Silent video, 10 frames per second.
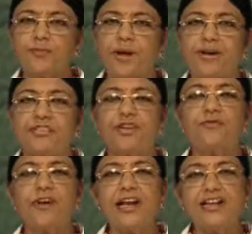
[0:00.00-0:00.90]
plants are
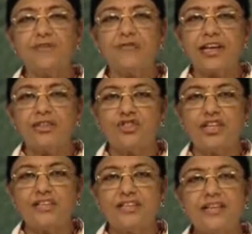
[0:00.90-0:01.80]
well
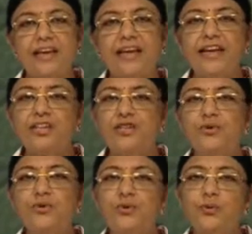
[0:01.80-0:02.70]
differentiated
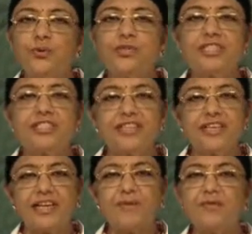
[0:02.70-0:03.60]
into roots,
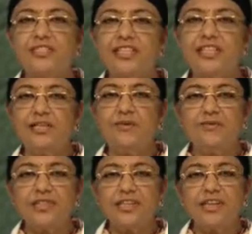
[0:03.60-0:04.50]
stems,
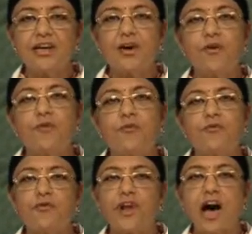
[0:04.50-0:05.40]
leaves,
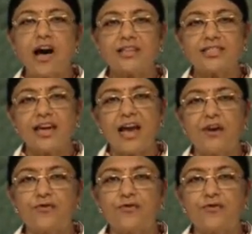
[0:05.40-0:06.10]
flowers and